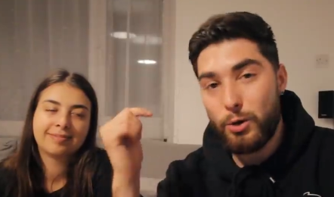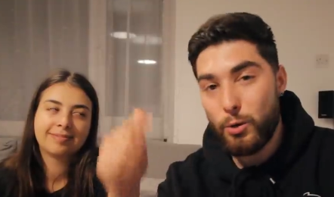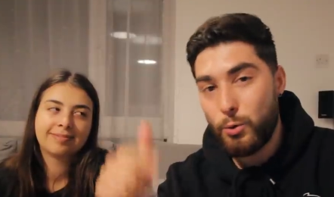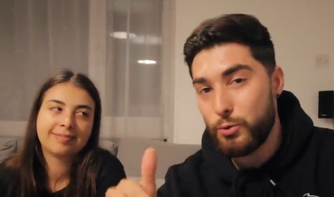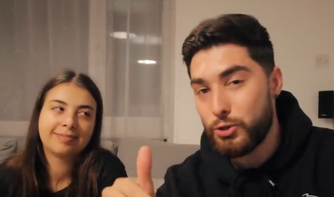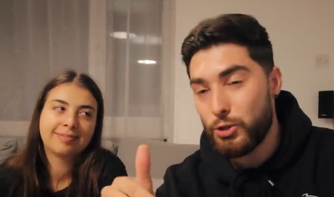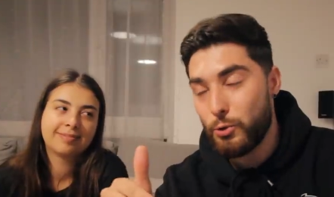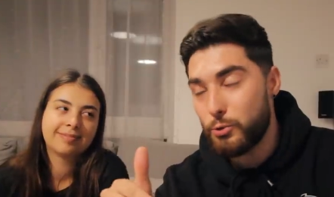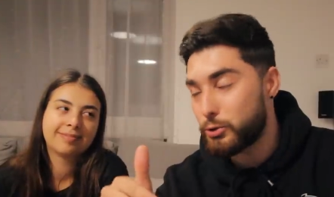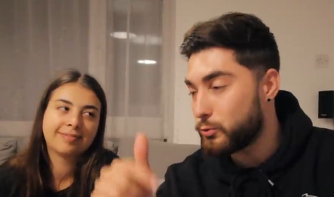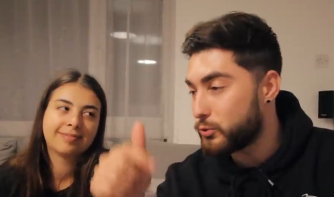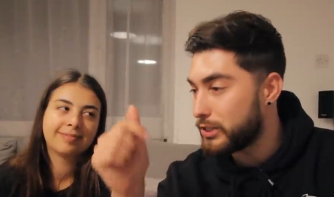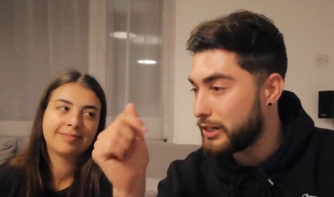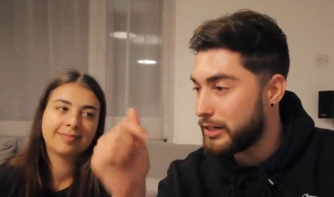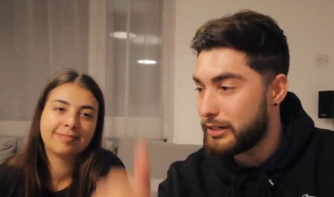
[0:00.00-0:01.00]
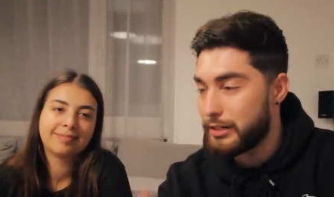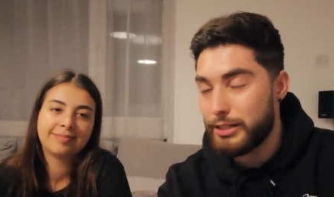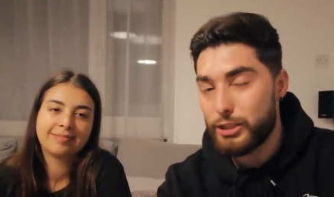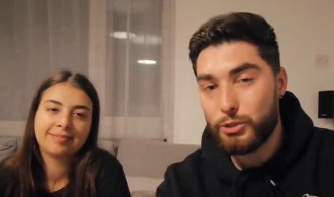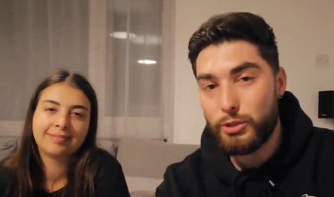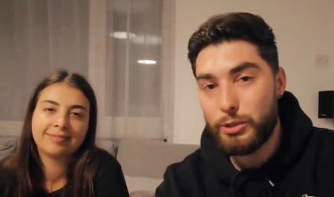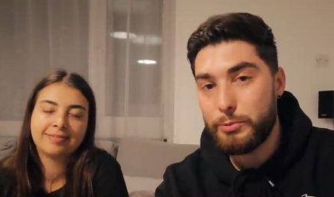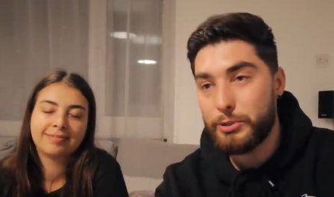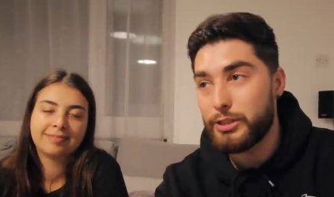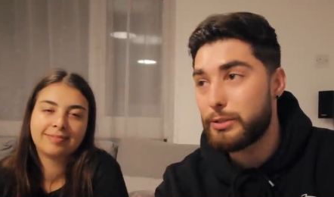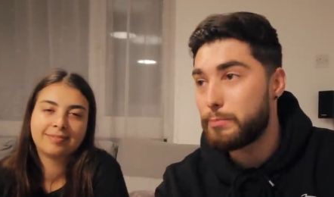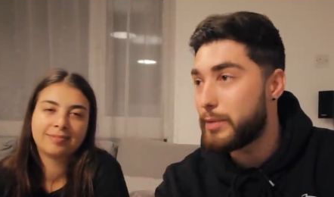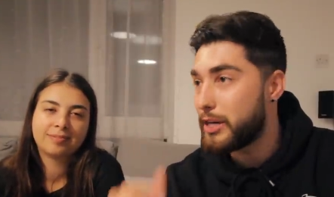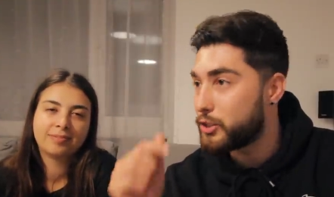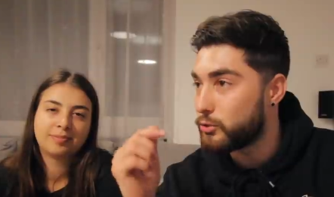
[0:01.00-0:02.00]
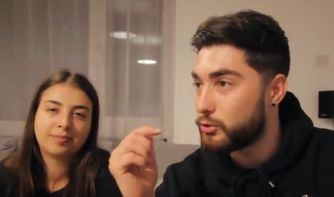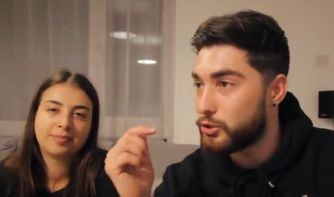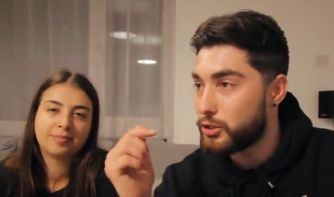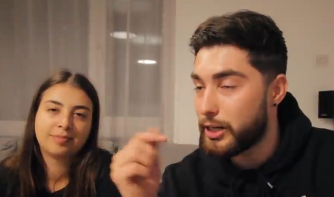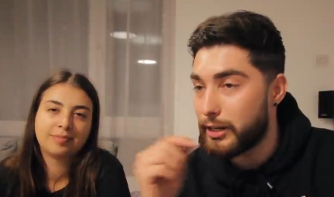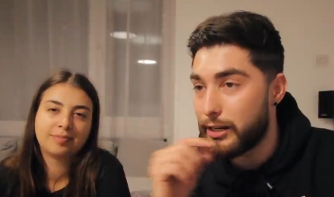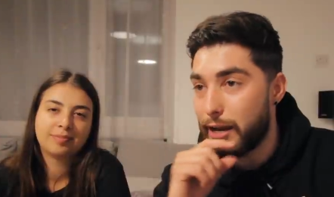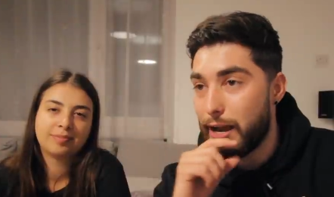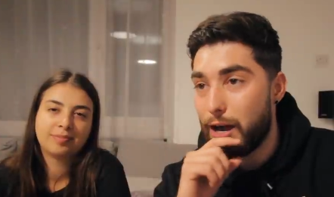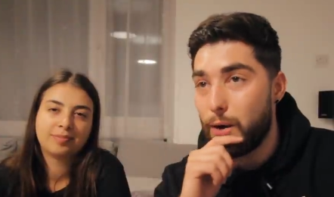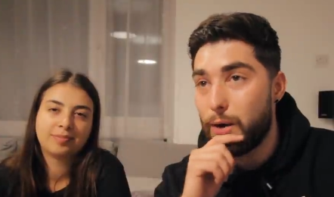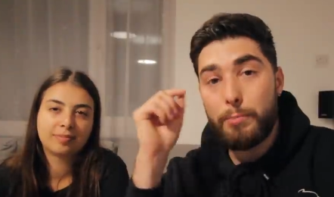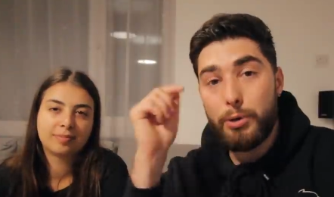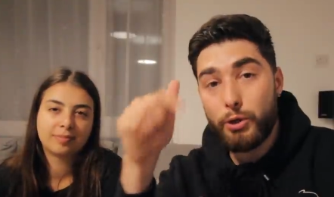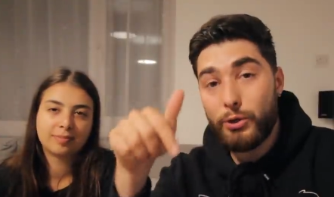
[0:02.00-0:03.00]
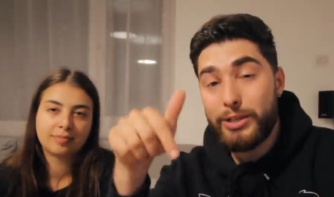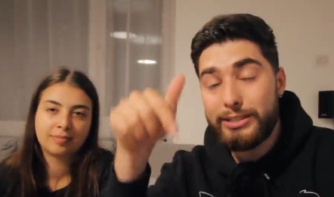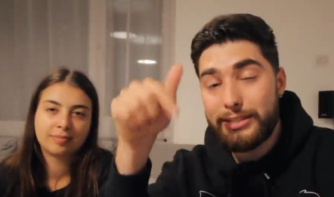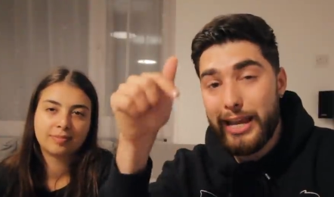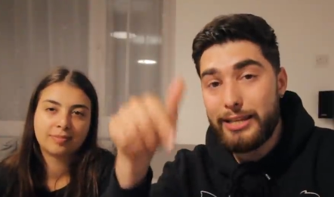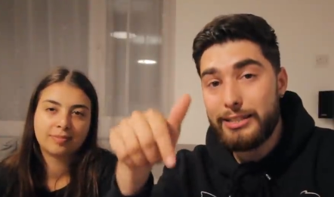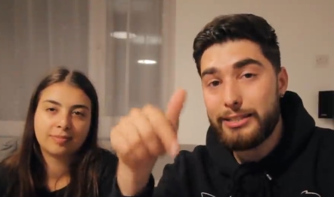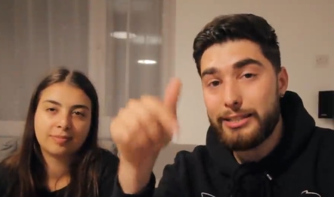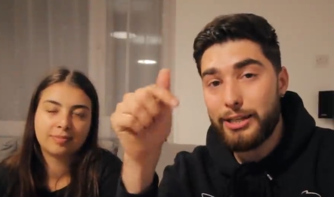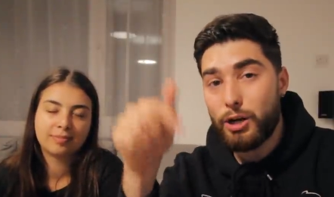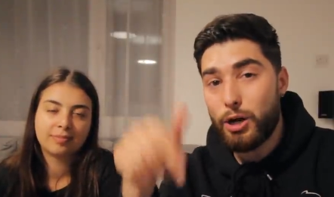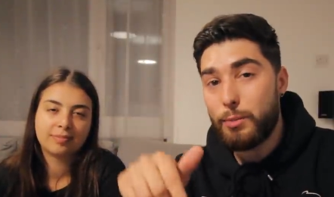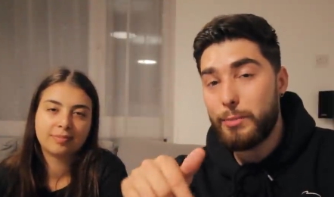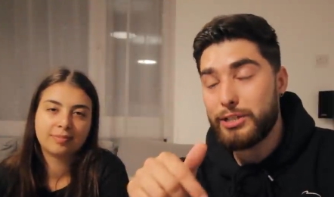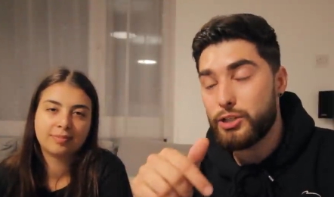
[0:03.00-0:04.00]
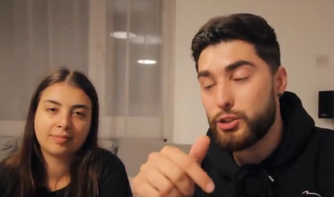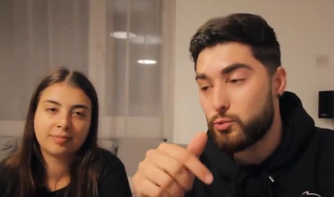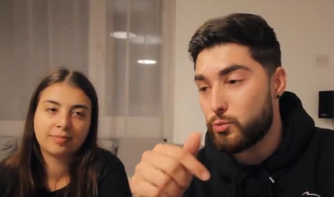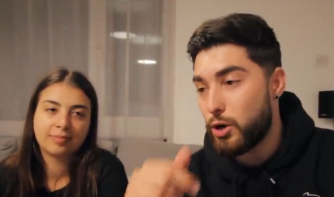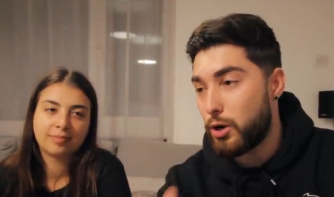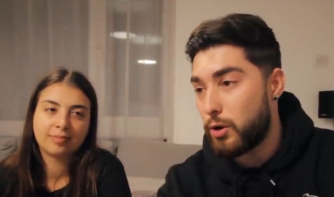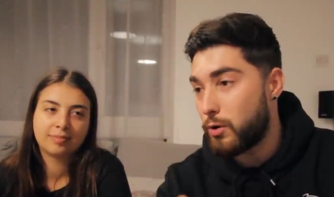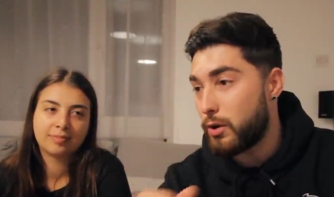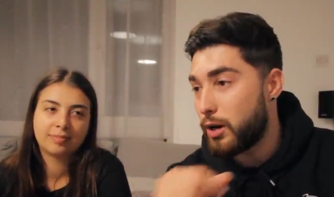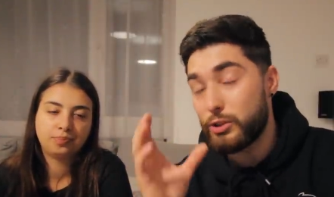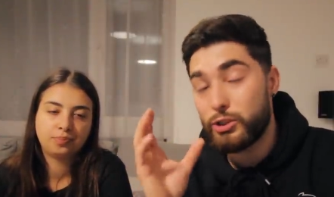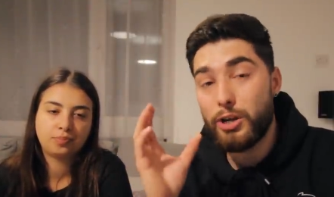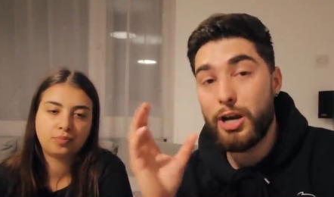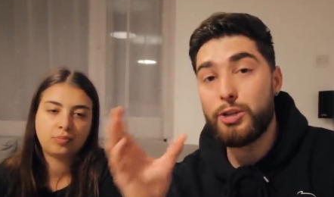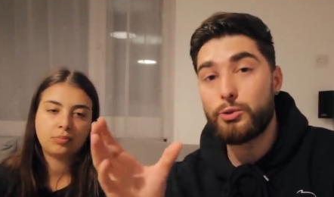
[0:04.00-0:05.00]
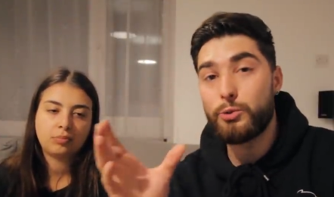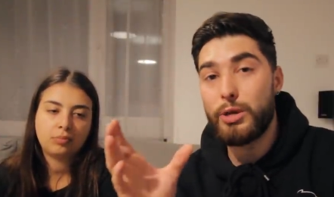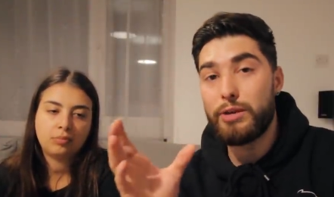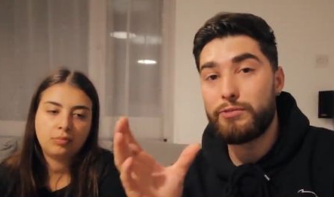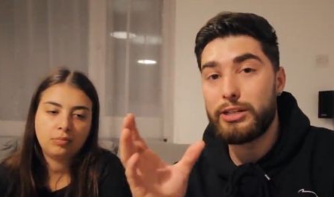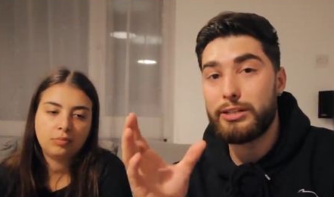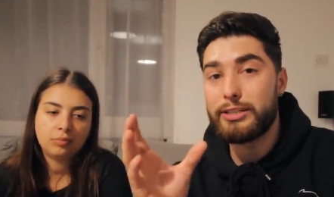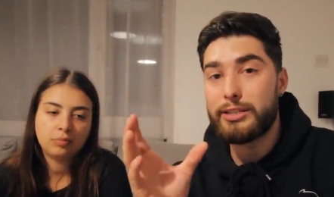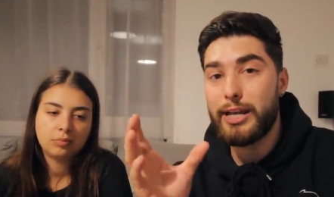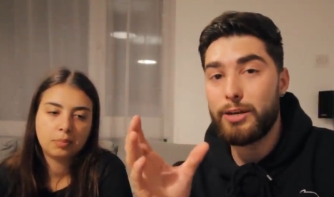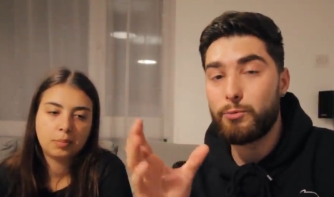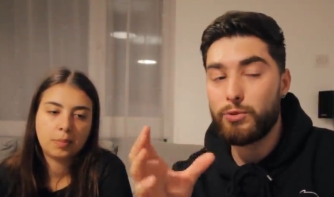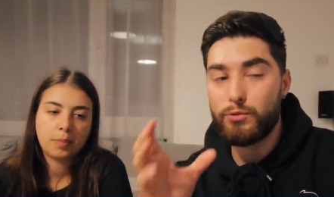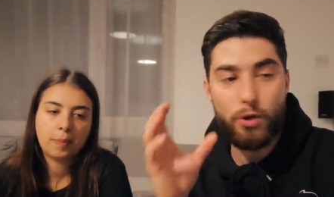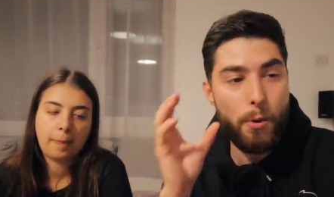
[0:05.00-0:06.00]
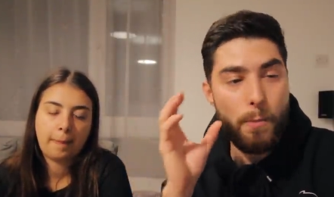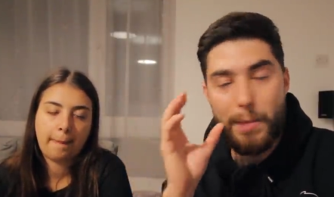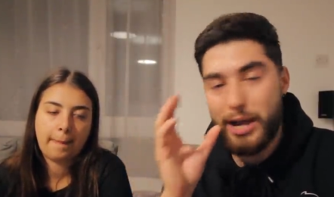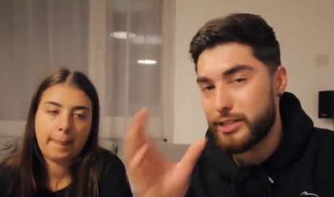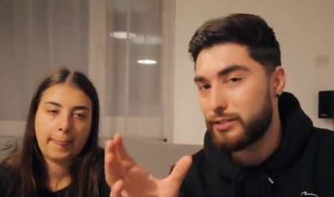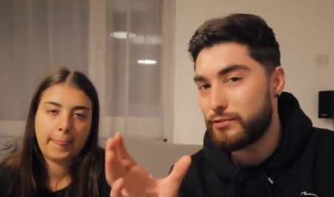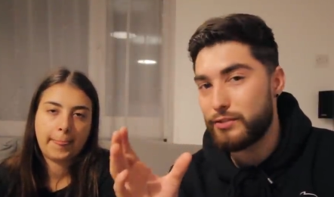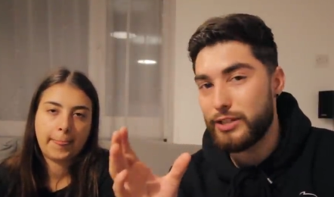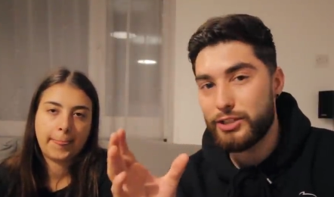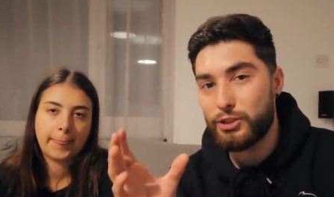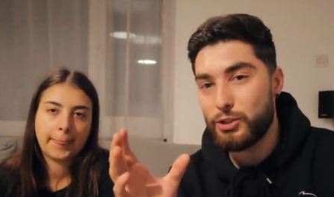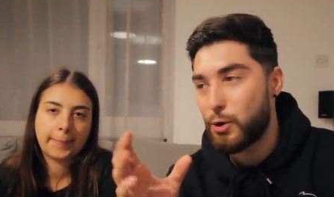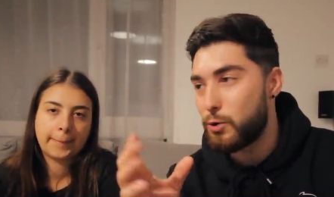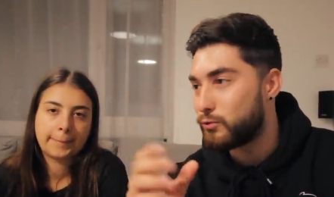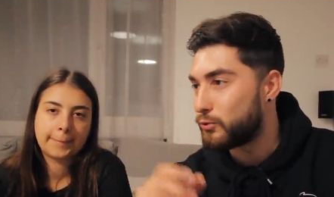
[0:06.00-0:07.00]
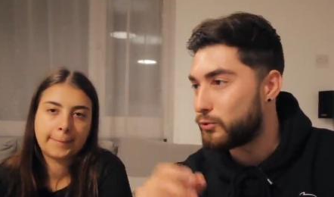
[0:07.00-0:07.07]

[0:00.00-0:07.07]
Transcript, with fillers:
Speaker 1: All socials in the description, make sure to check it out. Put your intents in the comments as well. We try and do every intent, we've got a massive list to go